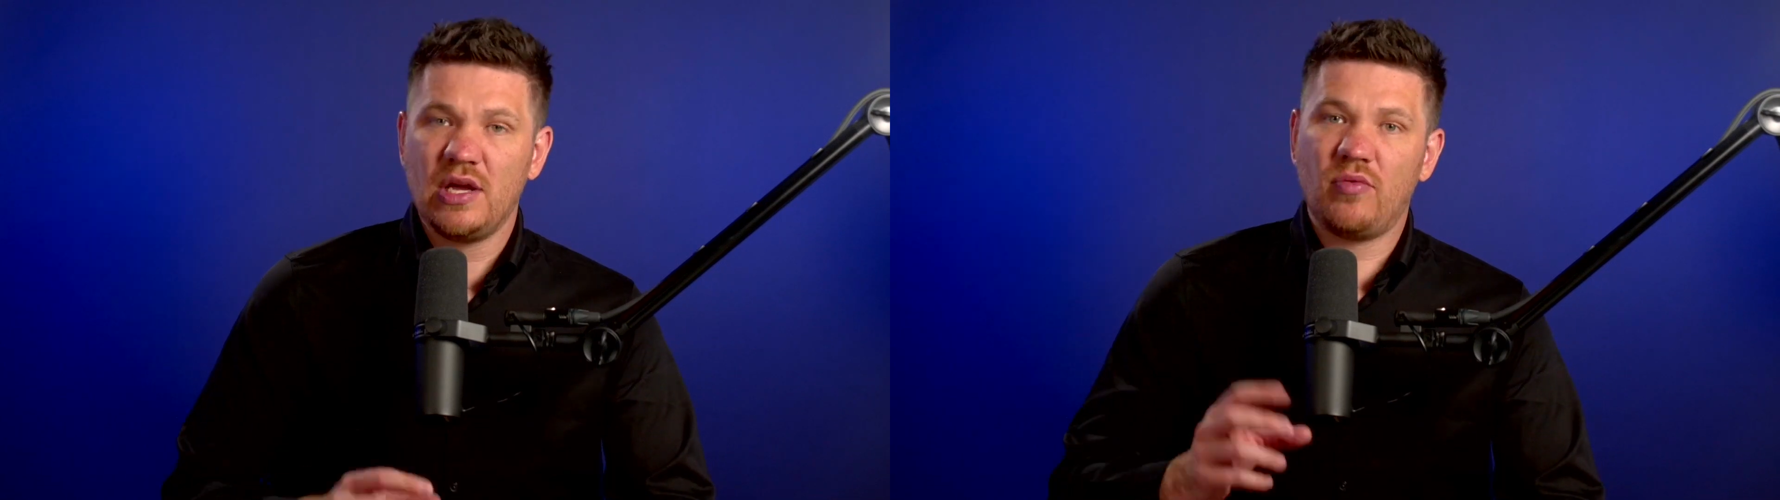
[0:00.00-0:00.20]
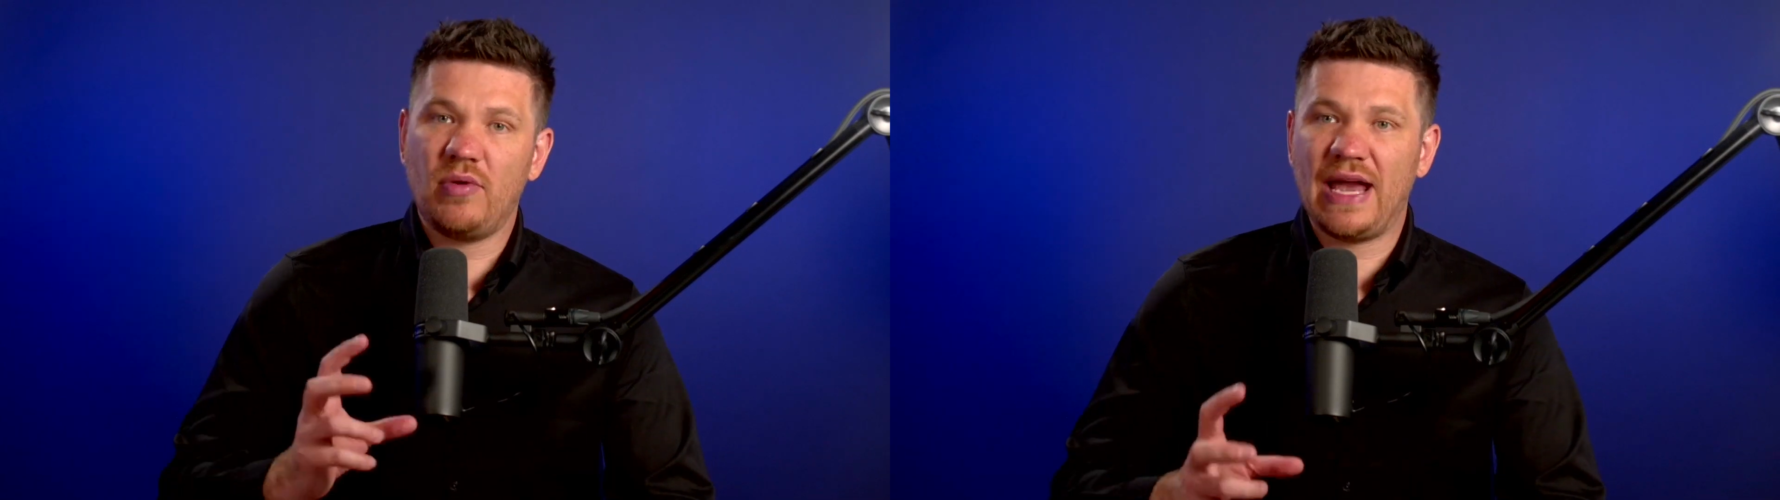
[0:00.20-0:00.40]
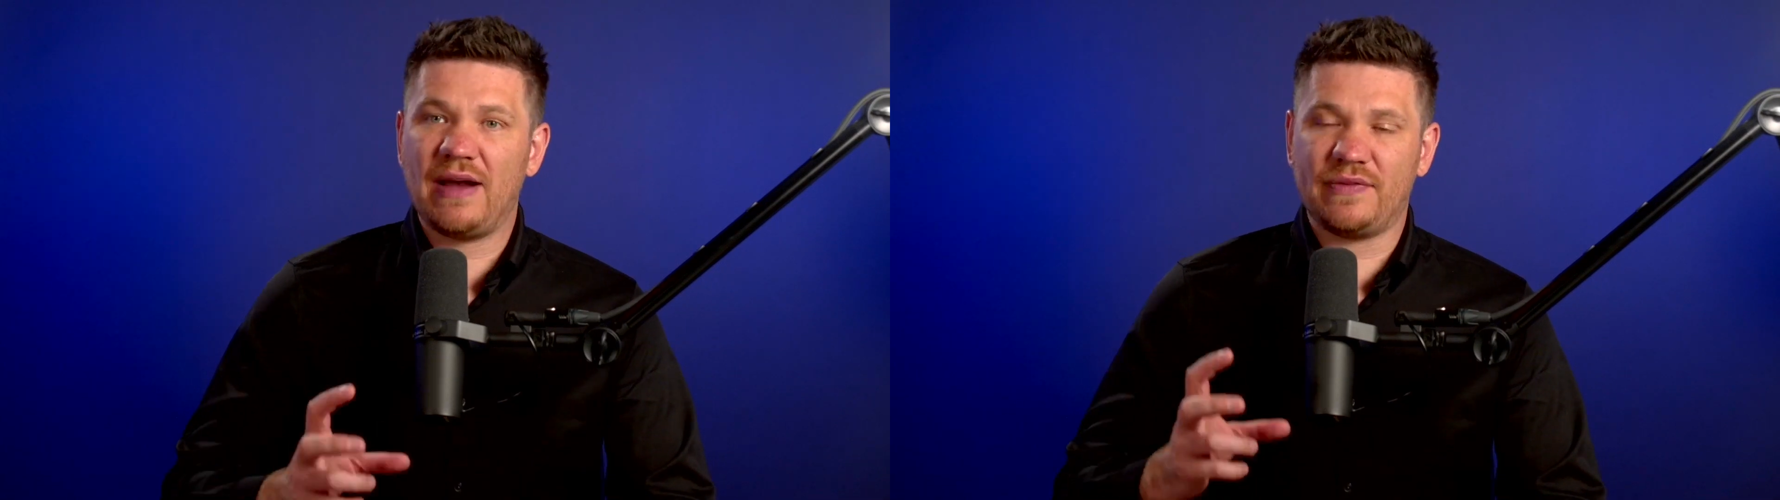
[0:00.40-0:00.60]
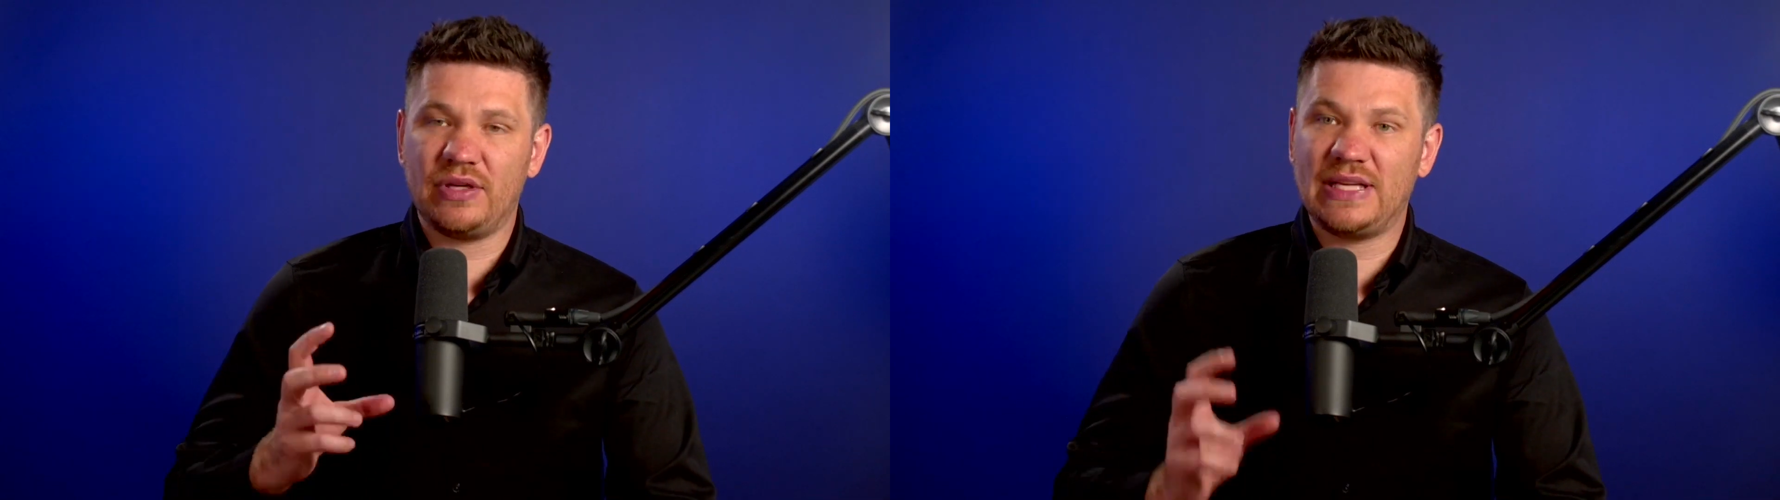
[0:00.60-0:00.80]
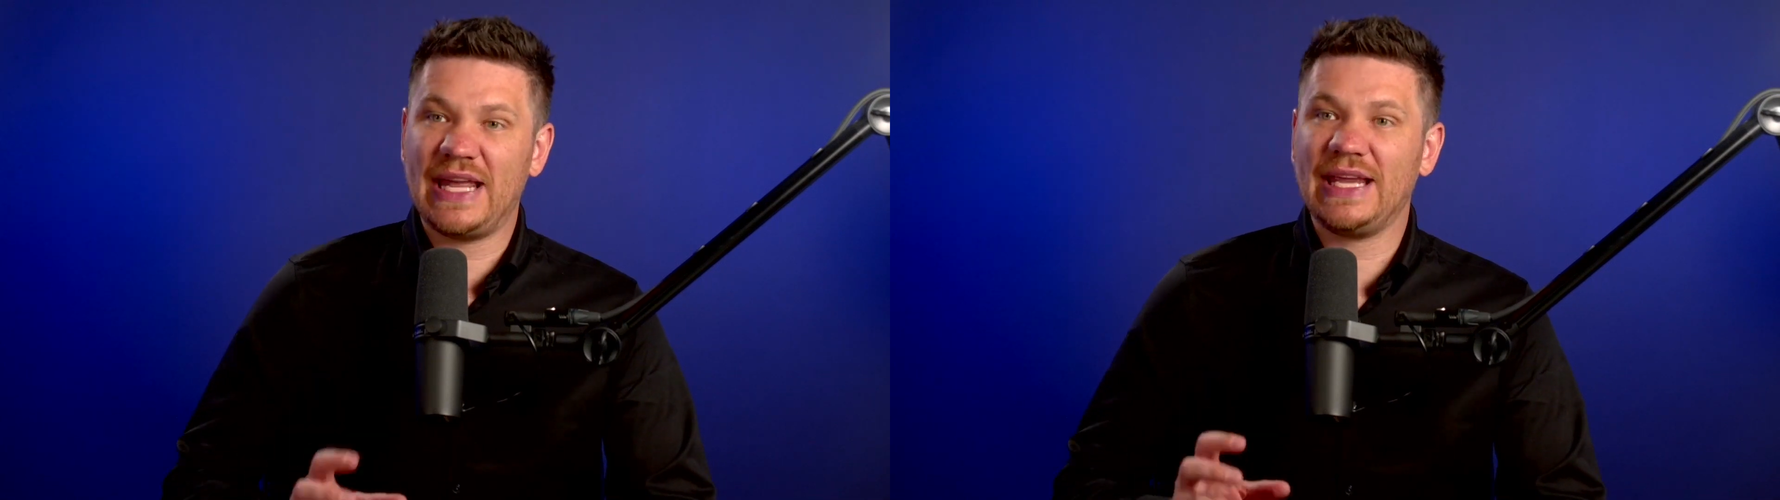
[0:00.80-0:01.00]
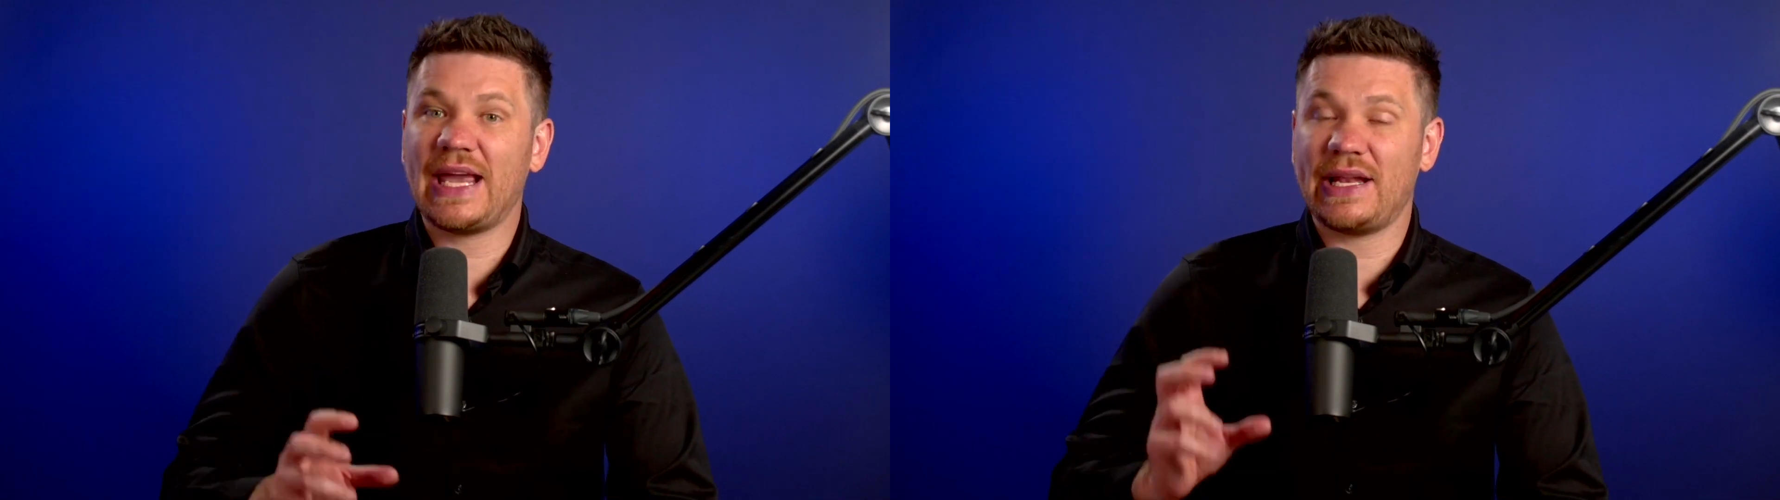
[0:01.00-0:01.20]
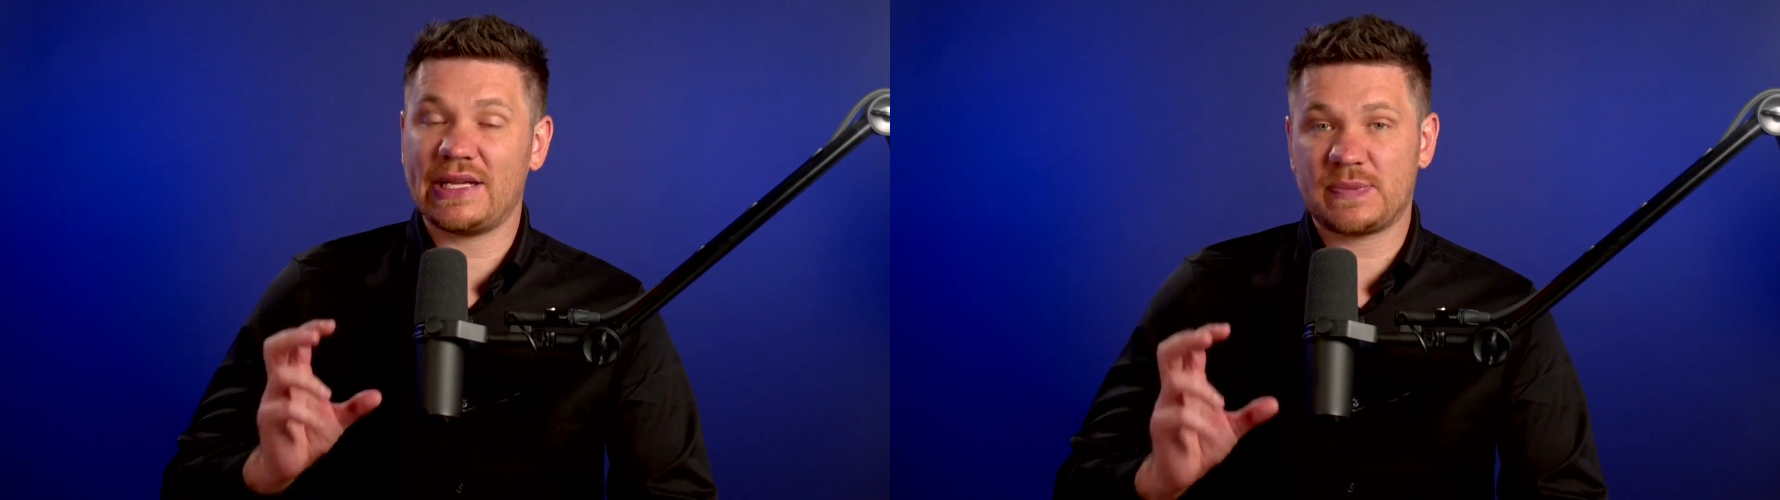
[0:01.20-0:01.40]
We have to dedicate a